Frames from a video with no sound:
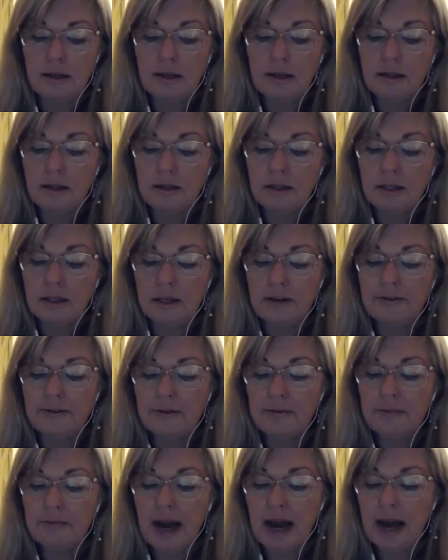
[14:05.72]

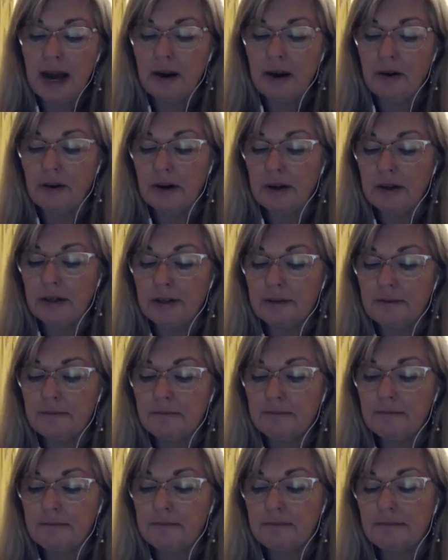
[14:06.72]
self-empowered
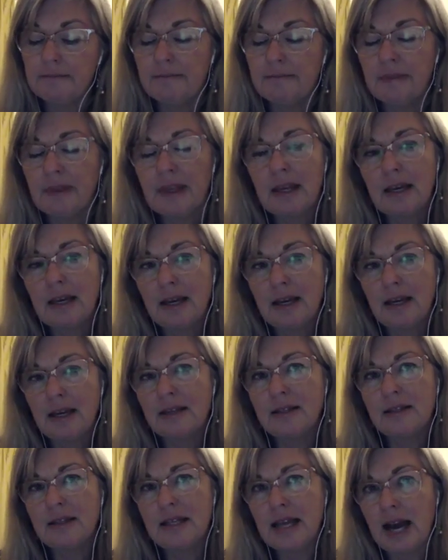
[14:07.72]

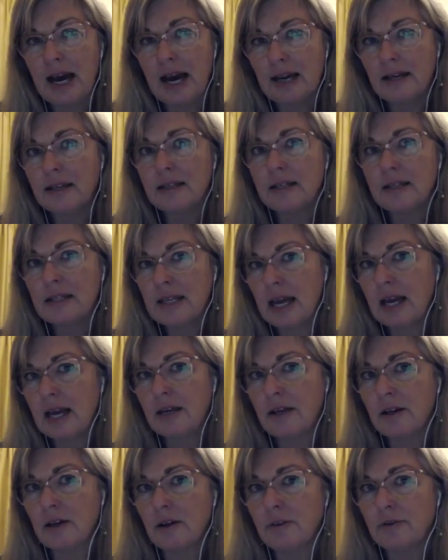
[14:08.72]
is the
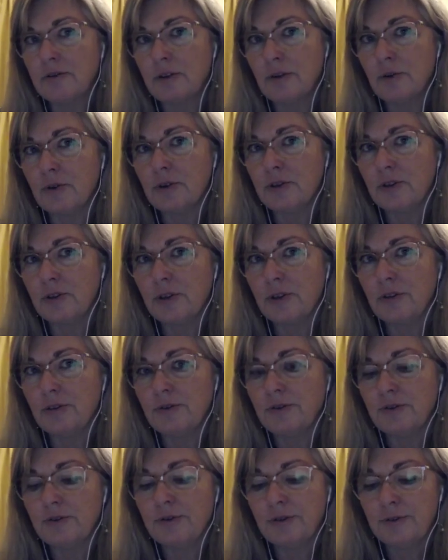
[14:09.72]
understanding of
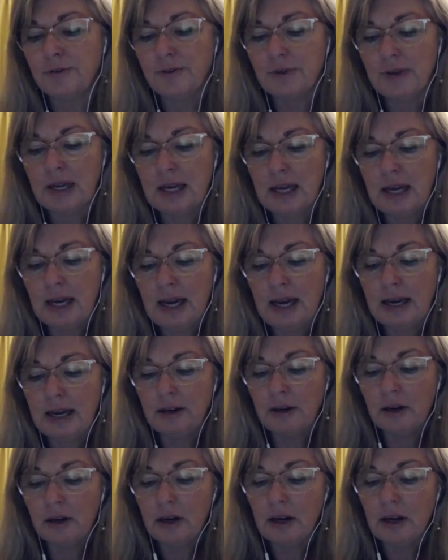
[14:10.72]
yourself. And
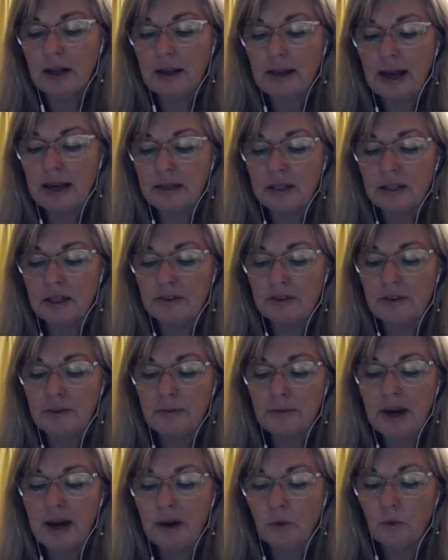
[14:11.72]
not only that,
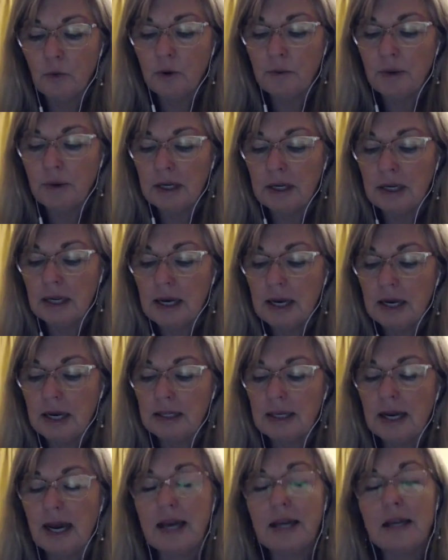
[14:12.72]
self-empowered women
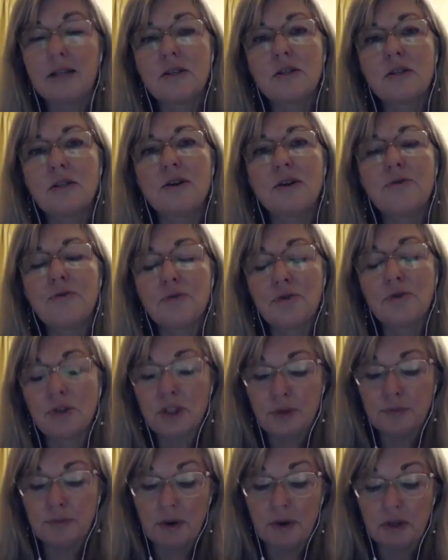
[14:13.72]
take
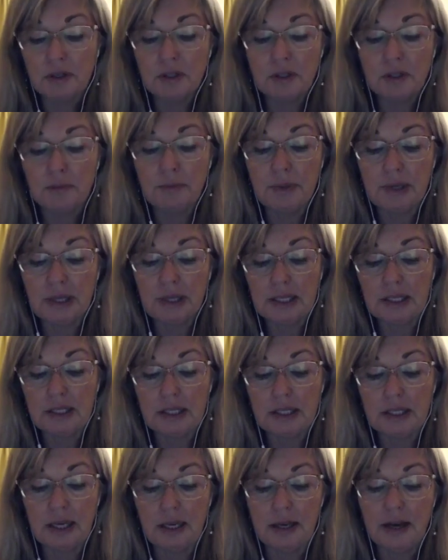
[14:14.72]

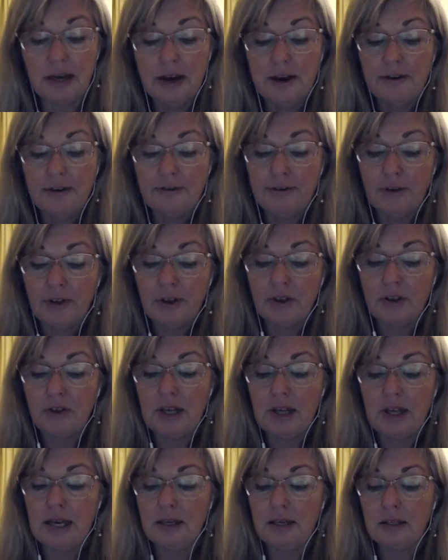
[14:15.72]
self-responsibility for the
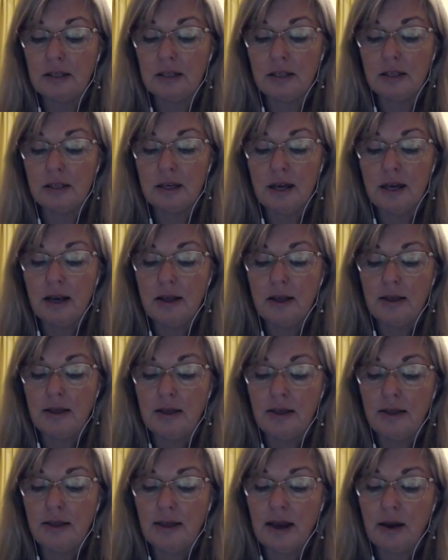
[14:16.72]
things
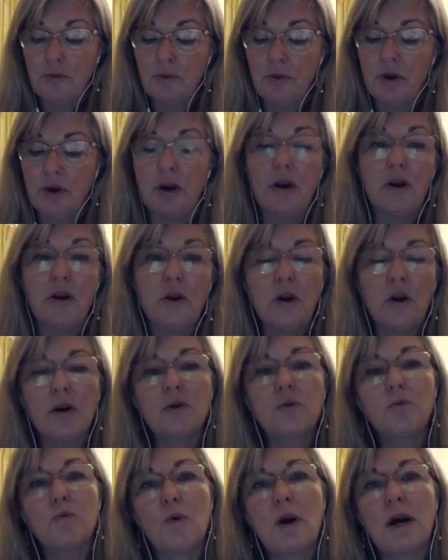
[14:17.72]
they were
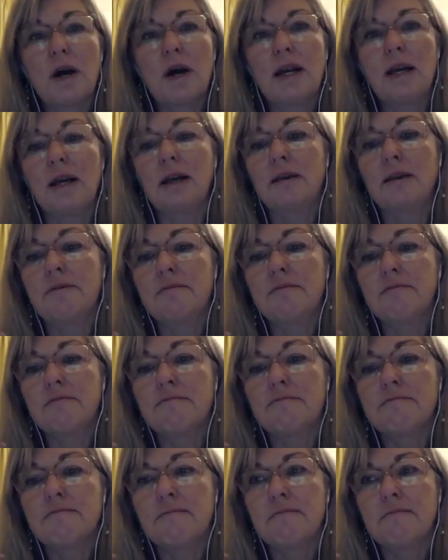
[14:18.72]
not running
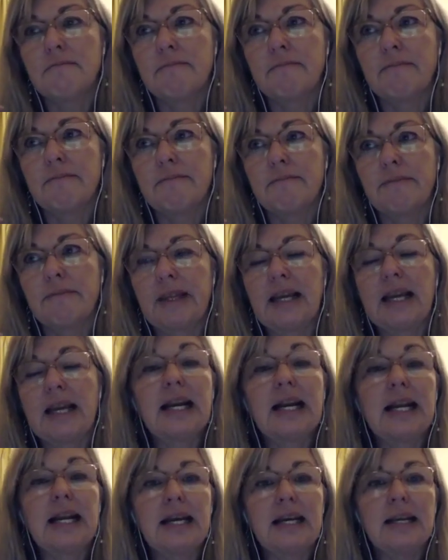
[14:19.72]

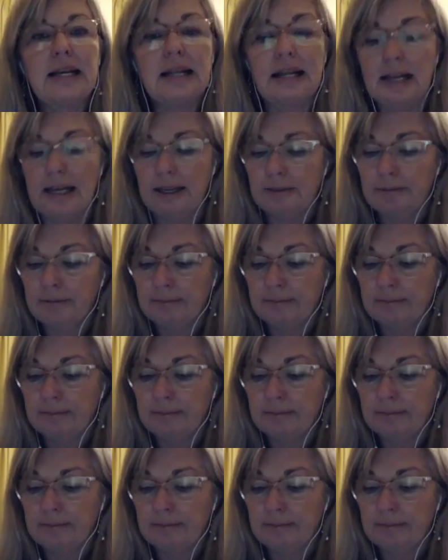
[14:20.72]
cleanly